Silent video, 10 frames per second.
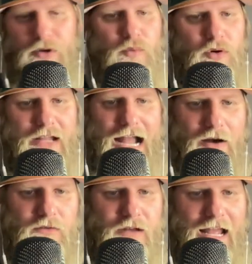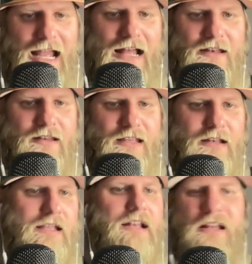to work out. And
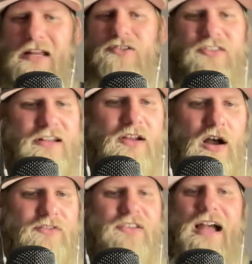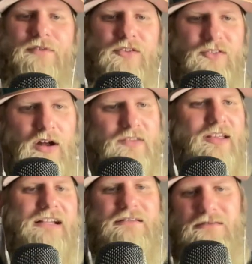just in the offseason, you have those thoughts
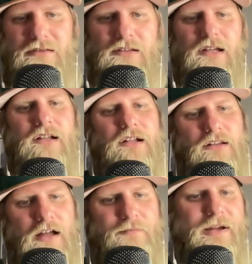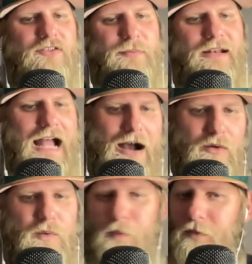like, love Mitch, but
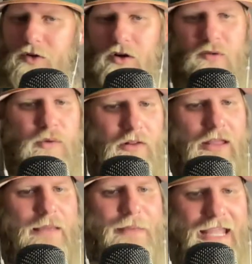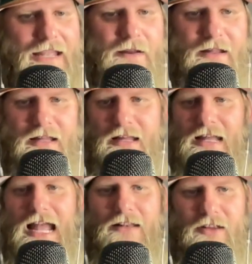how good will he be?
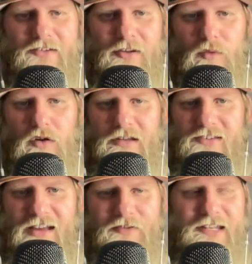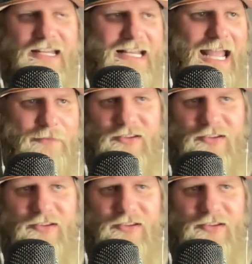And listen, we're only 17 games